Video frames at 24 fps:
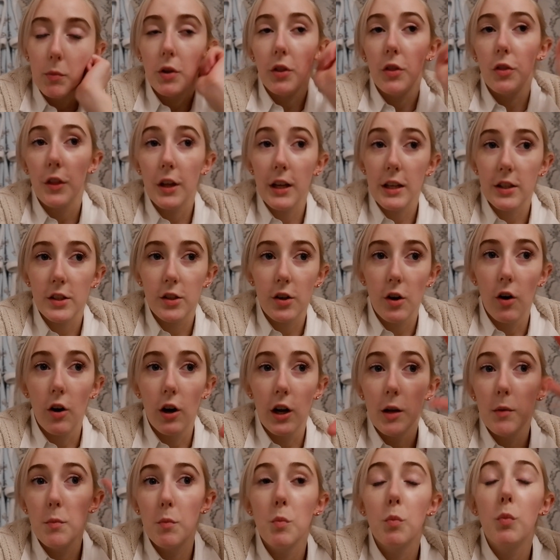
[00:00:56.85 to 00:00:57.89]
But this
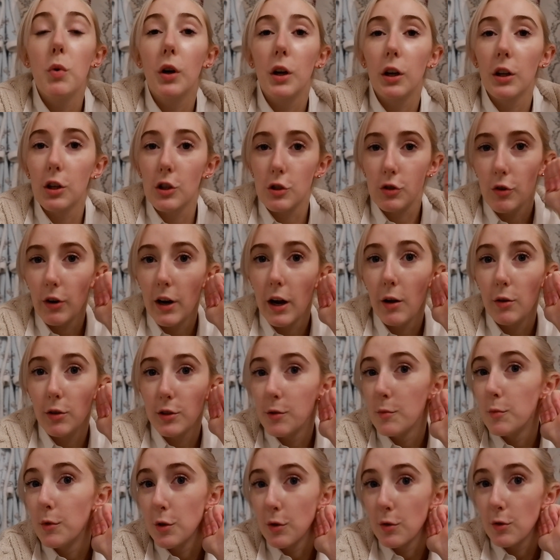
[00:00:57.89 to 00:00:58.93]
time we're gonna try out
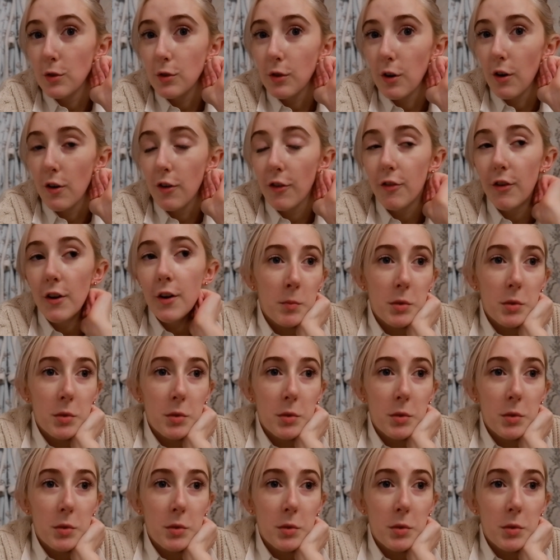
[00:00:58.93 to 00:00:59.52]
some new stuff